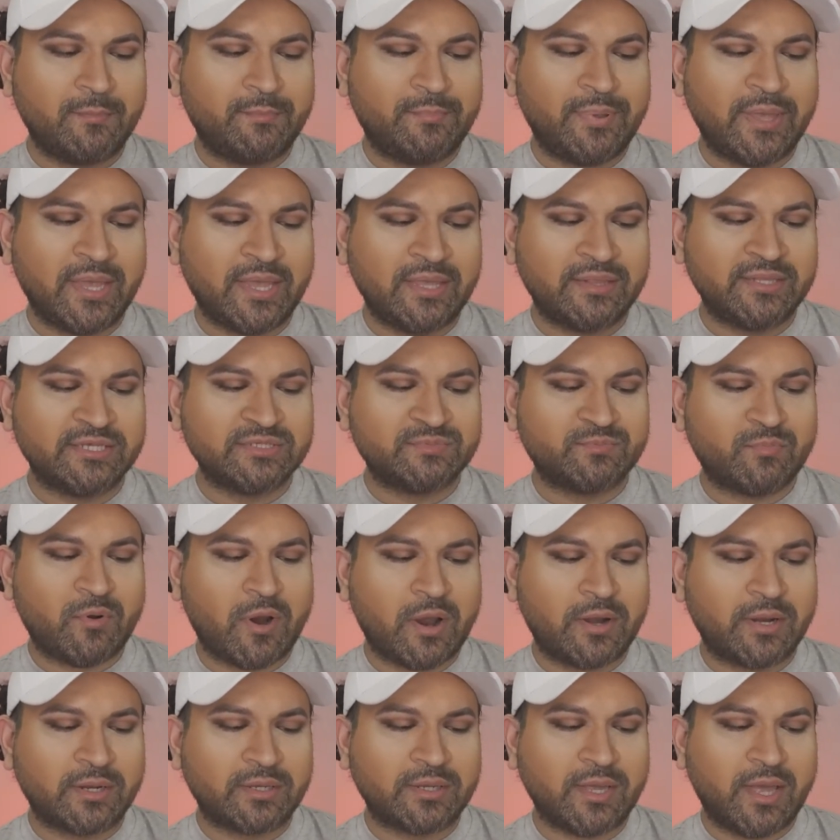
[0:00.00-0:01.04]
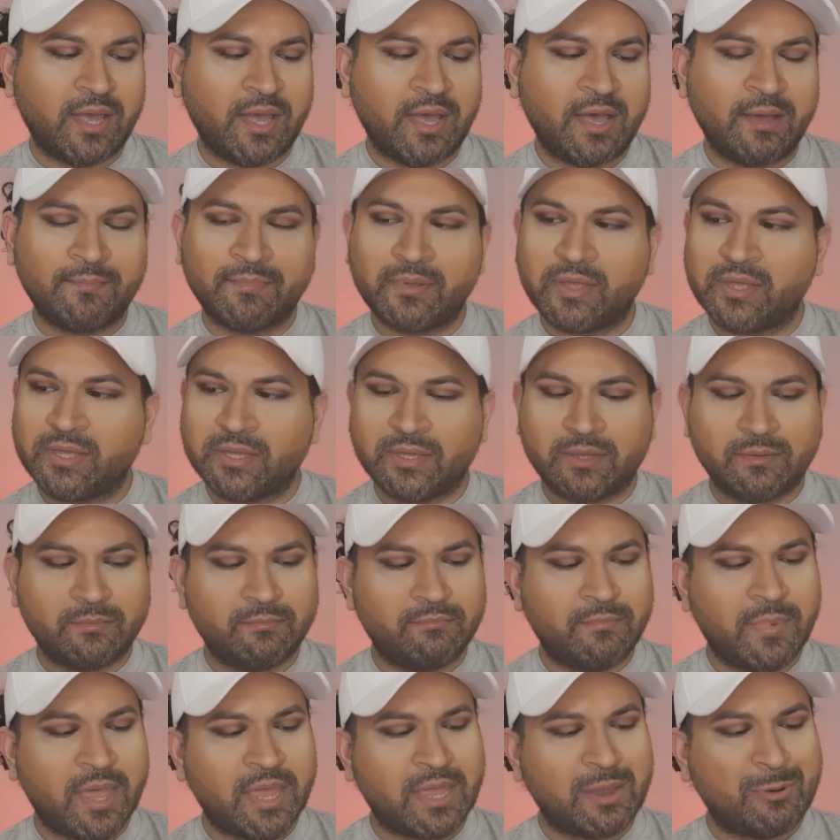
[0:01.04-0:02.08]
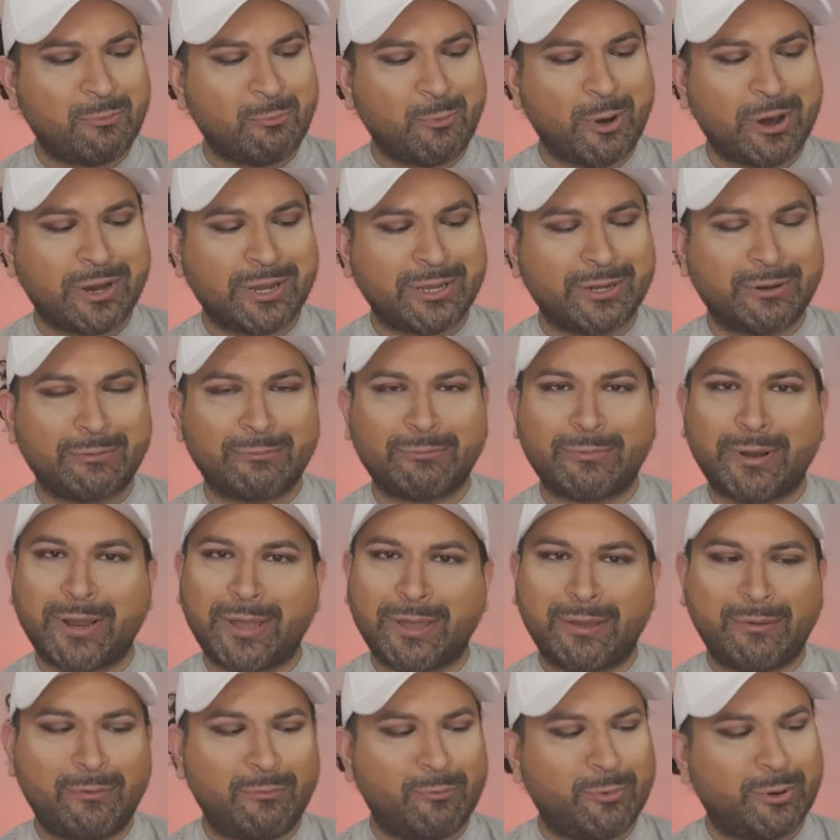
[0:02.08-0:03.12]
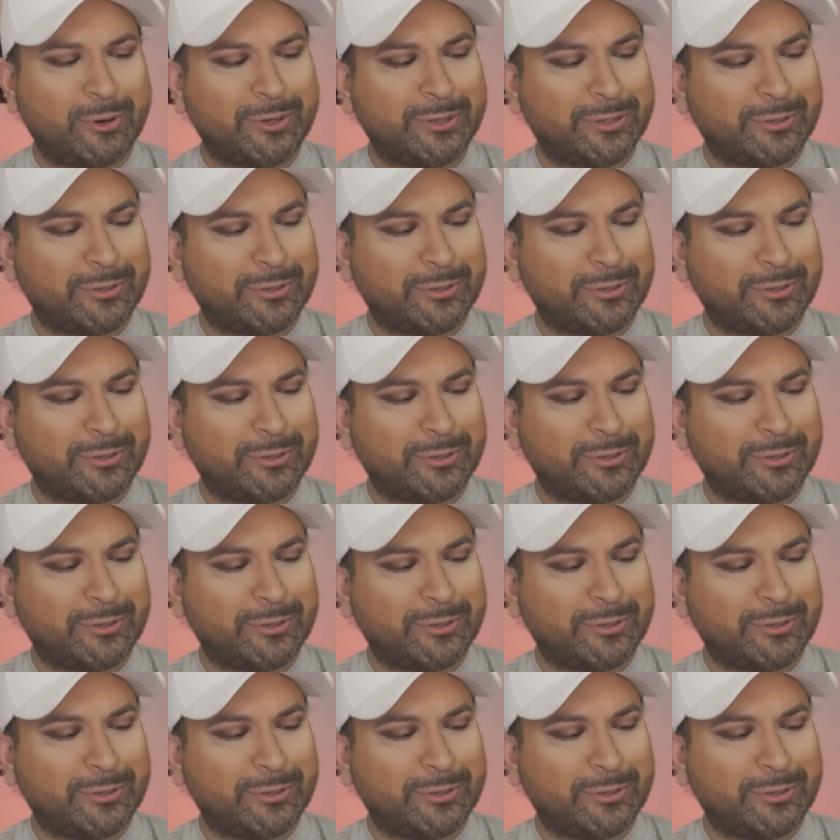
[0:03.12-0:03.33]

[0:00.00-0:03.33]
picking this product up, make it, work it around.